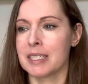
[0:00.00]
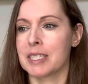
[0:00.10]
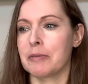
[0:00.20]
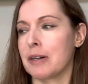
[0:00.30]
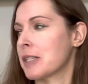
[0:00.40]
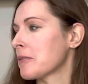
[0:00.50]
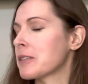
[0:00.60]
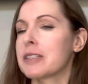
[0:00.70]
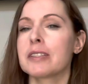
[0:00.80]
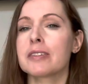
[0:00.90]
She walked over to
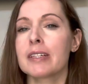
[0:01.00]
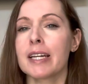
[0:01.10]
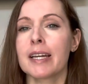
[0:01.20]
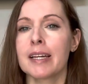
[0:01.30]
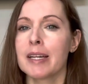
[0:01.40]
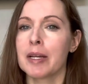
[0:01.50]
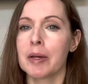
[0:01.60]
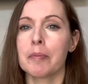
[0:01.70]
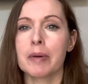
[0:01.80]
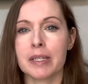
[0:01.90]
the tree,
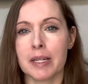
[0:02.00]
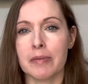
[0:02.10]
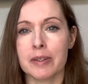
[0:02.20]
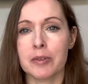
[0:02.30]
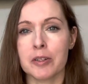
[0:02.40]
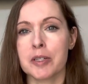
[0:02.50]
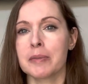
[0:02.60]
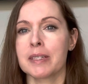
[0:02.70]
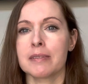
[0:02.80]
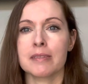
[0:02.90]
picked up an ornament,